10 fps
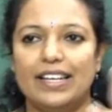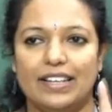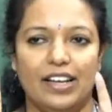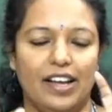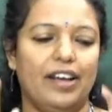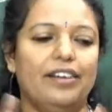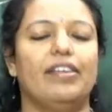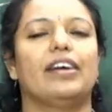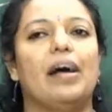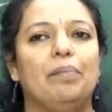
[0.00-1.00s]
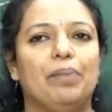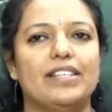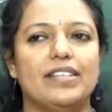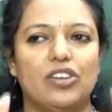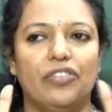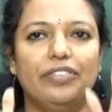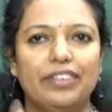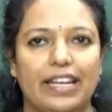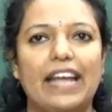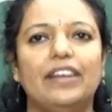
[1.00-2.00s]
it comprises of
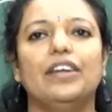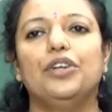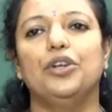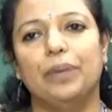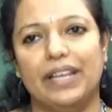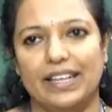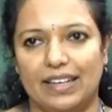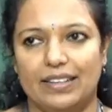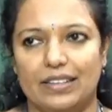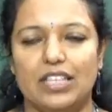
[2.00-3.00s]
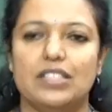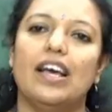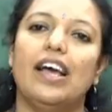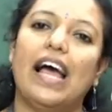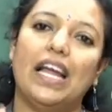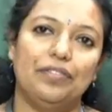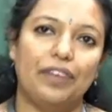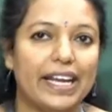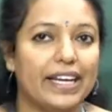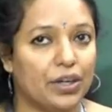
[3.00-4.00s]
10 numerical digits and
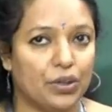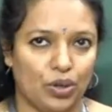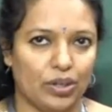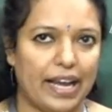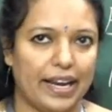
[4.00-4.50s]
5 control